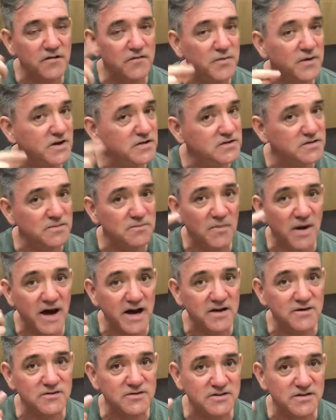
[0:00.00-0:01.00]
because the mind
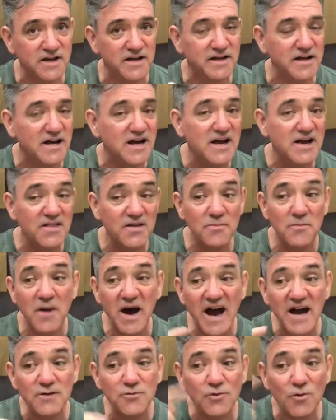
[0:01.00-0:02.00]

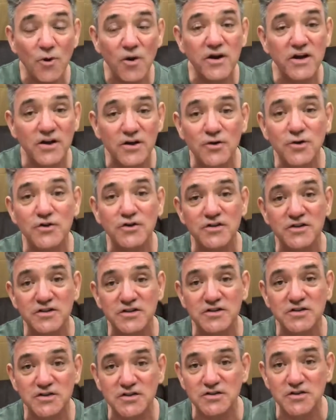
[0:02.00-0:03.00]
will want to go to the
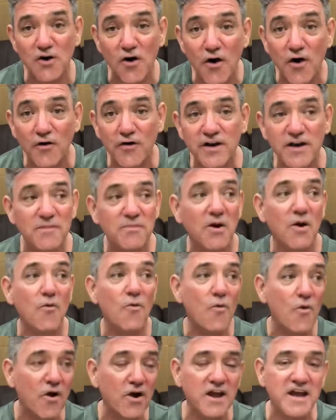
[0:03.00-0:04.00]
story about
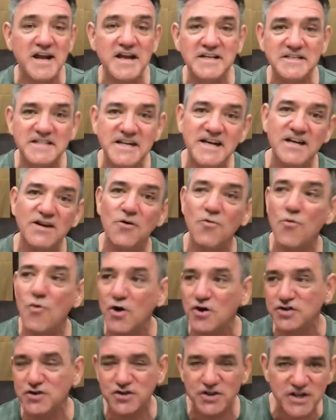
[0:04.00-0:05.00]
what he did or what
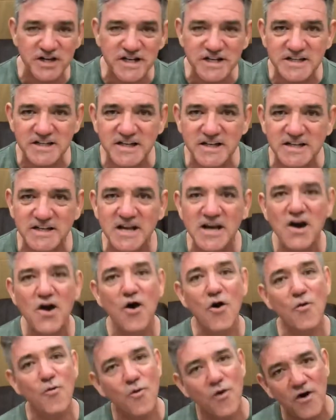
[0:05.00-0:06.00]
she did
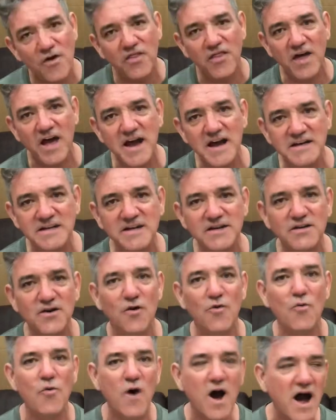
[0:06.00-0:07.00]
or what they did or
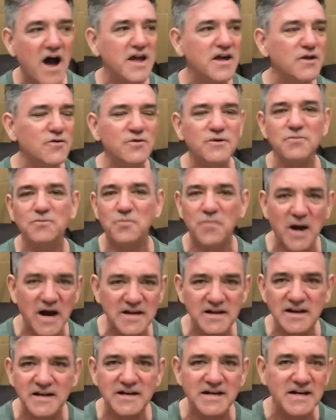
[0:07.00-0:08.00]
why you were
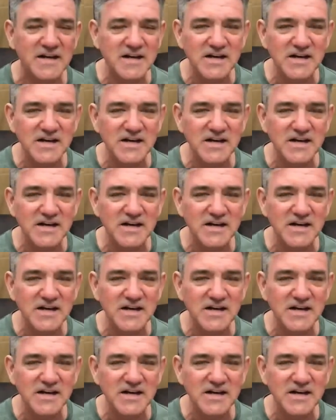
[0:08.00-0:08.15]
badly